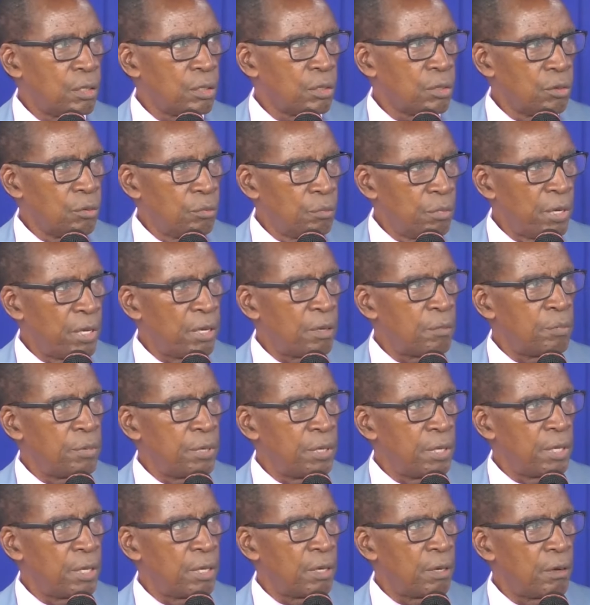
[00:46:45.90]
You may
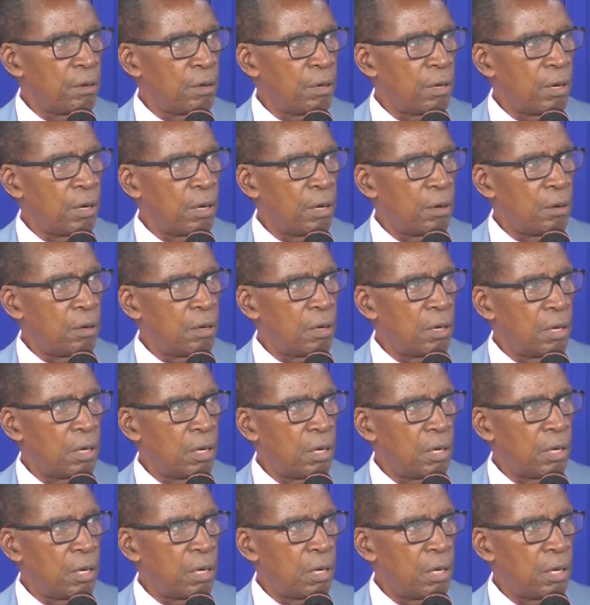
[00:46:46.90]
be
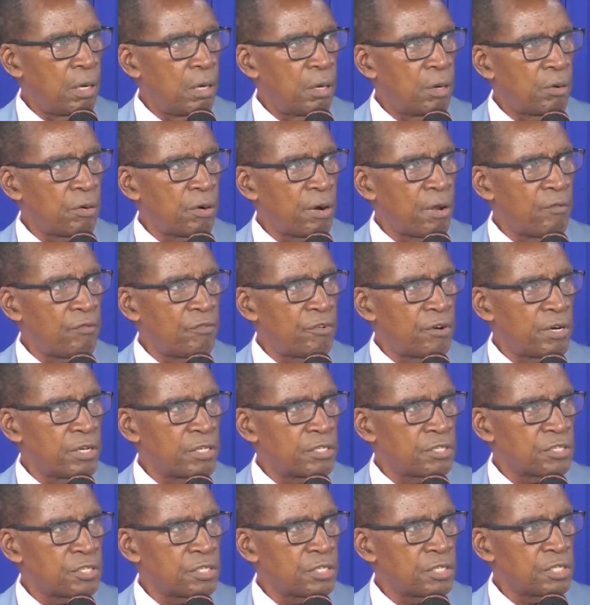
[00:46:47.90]

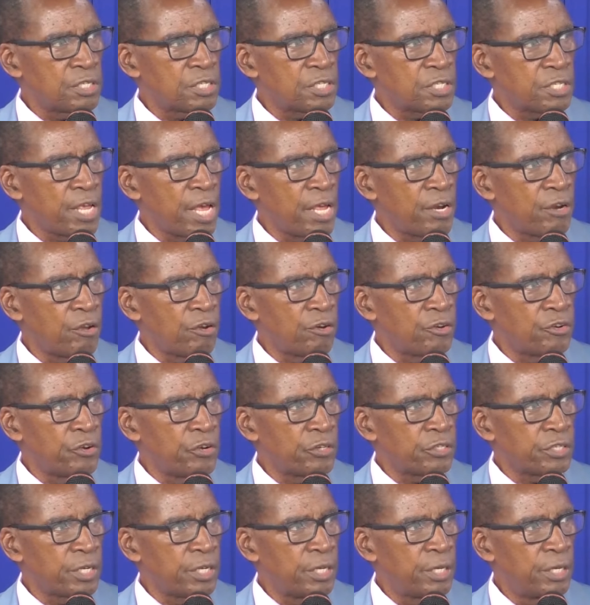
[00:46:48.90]
reverend's son or
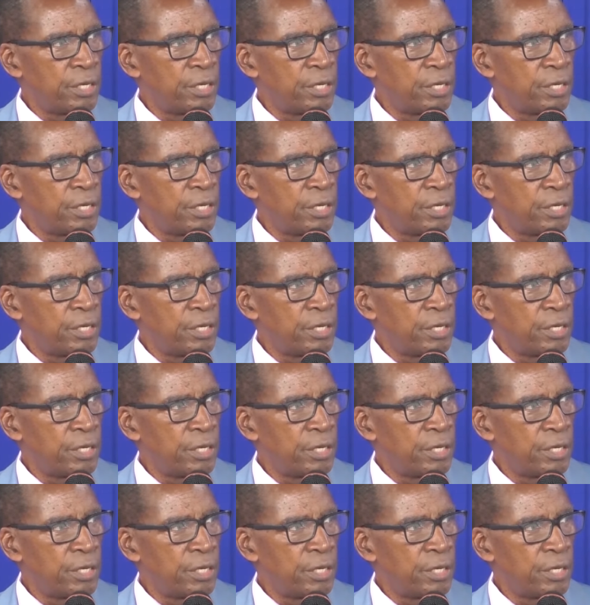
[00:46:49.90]
daughter.